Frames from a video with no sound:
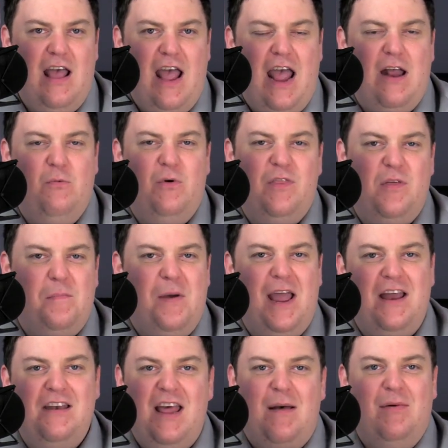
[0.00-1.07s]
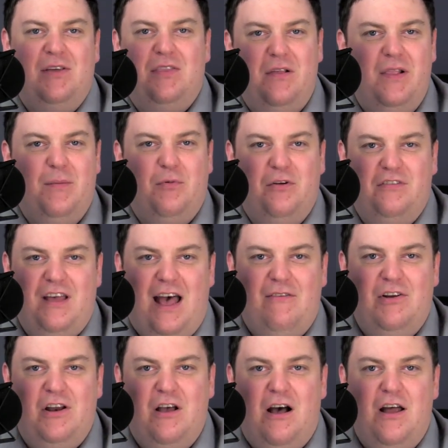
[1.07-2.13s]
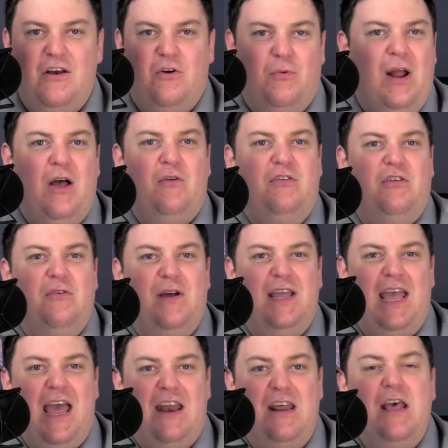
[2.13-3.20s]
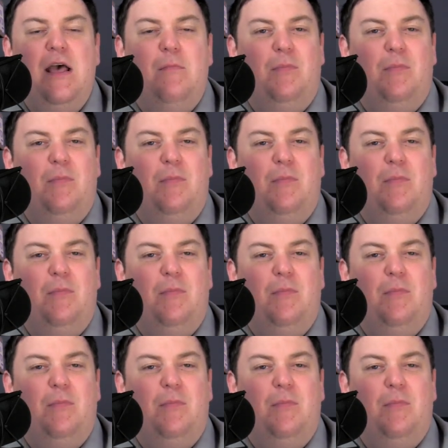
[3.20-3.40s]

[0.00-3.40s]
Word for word: And with the pandemic, the Liberals haven't gotten around to it yet,